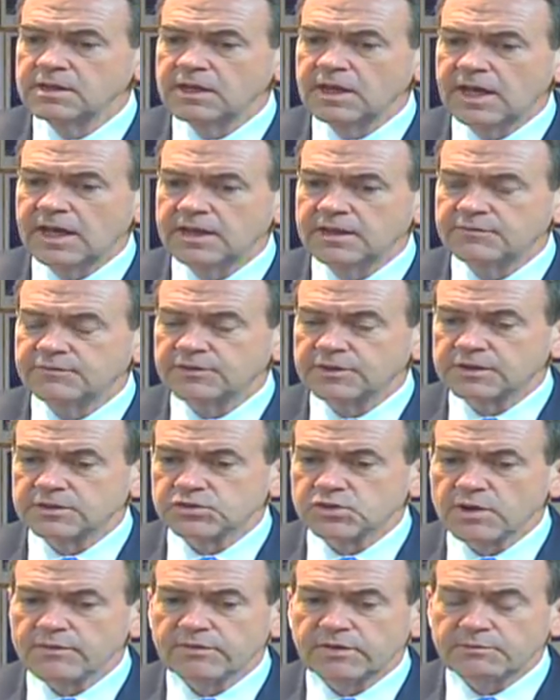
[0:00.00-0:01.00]
And if the
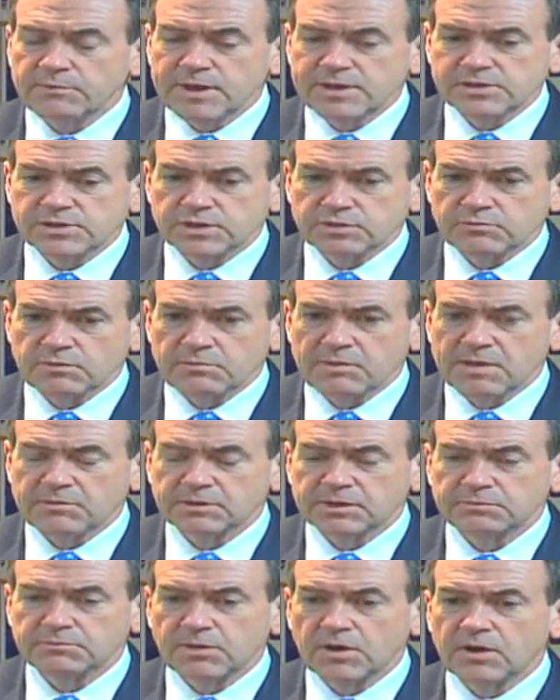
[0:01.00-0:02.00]
conservative base of the
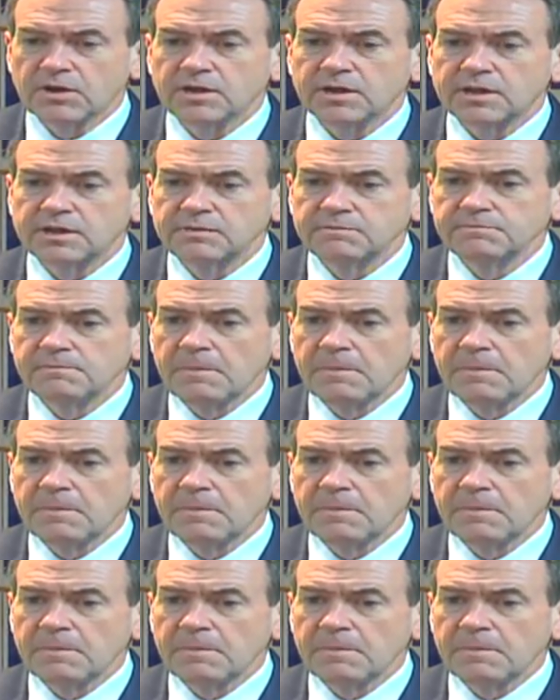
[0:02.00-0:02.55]
Republican Party